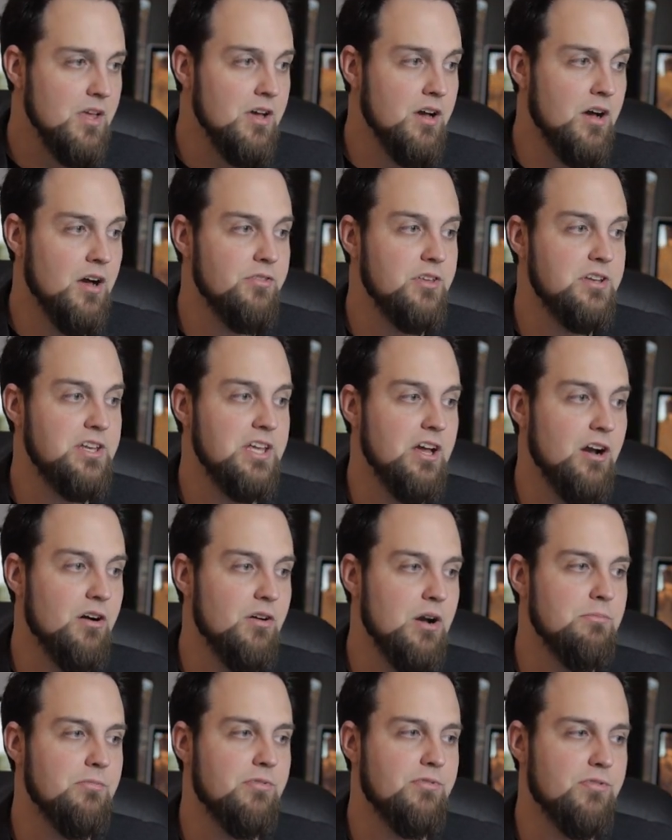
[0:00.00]
Uh, the D
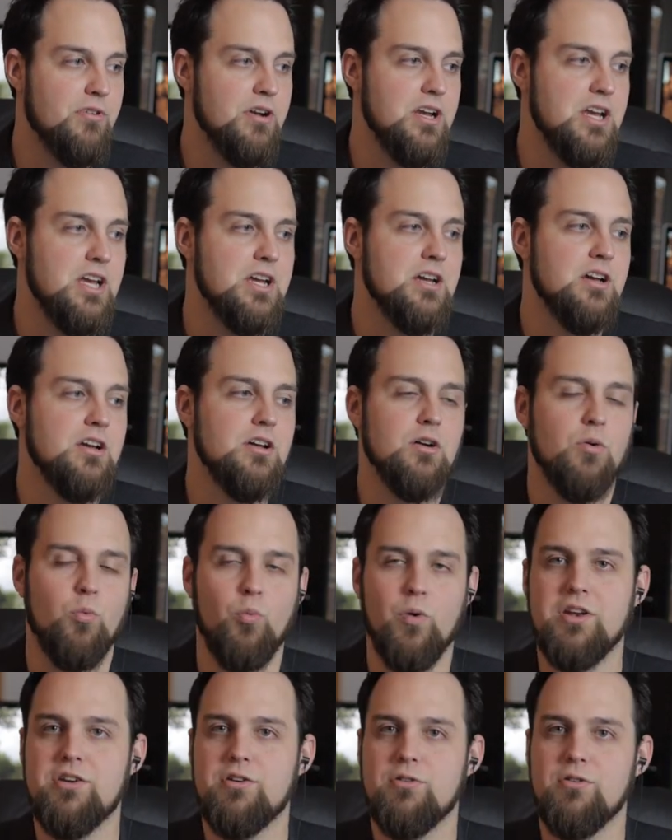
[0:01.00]
R M-free
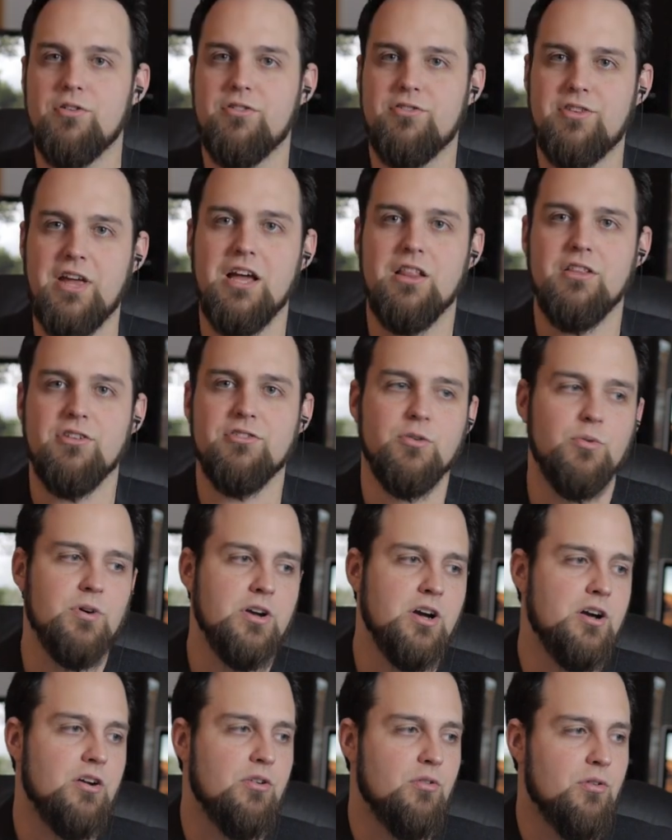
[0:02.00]
winter sale is
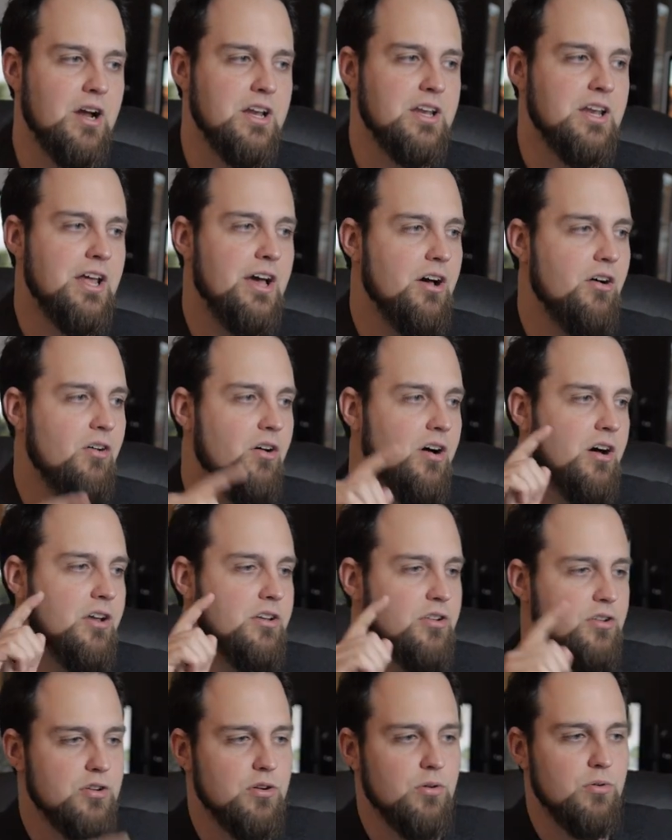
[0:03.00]
going on right now
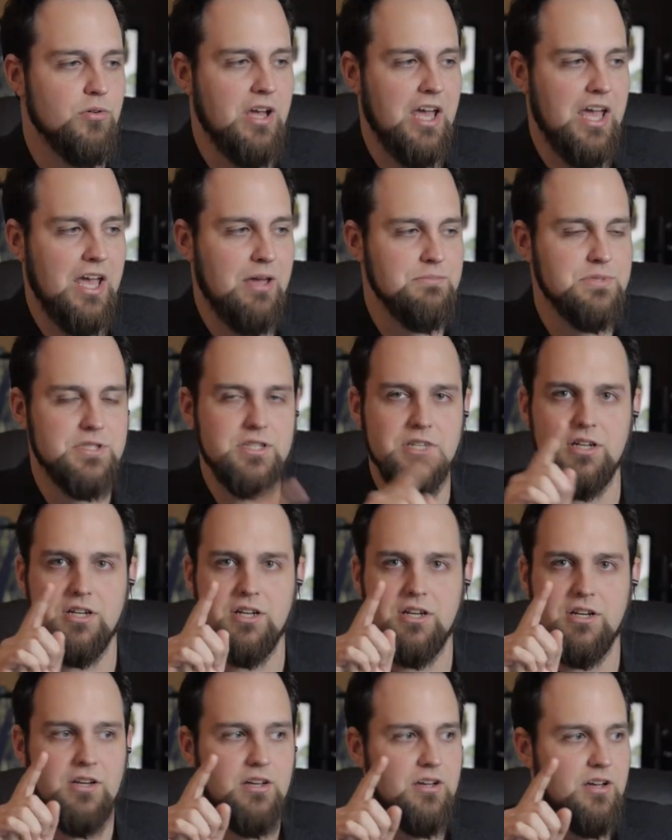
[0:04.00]
on Good Old Games.
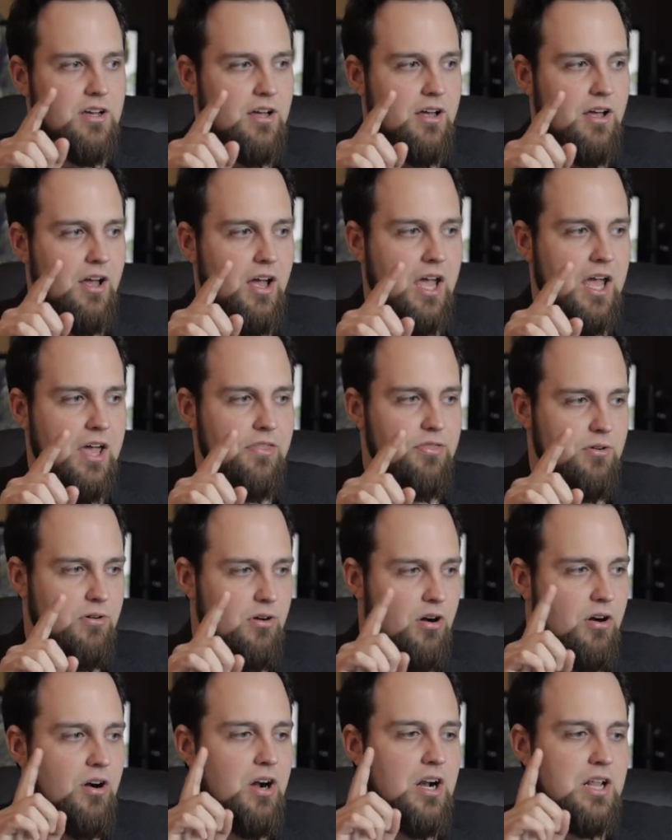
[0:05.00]
And
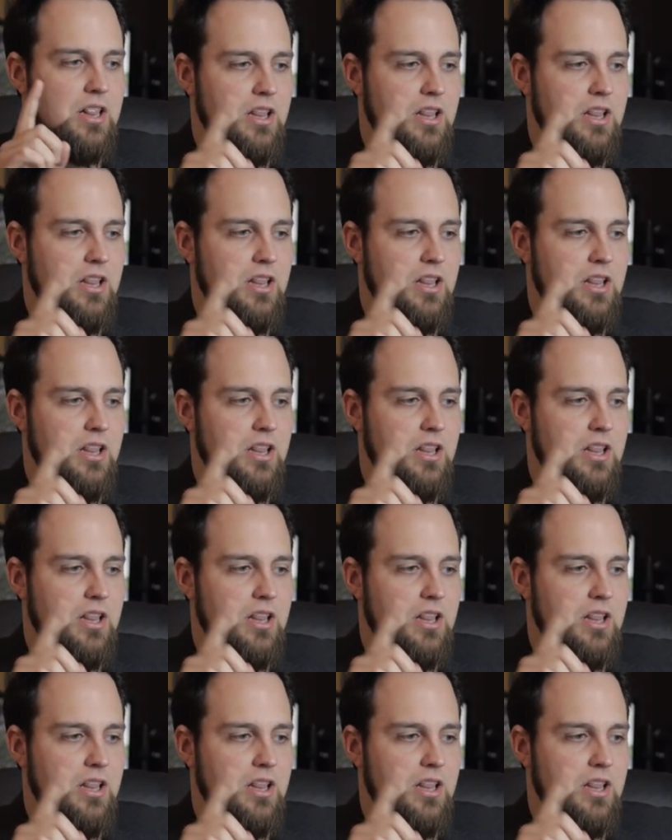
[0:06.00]
there are a